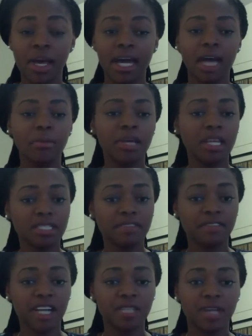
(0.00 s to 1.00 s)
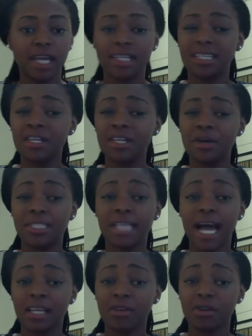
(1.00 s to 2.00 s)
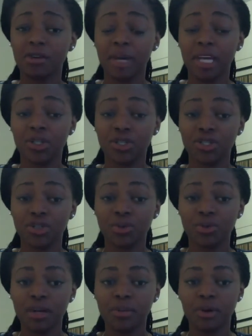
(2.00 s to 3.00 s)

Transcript: Coming in as a freshman, I didn't know exactly what my interests were,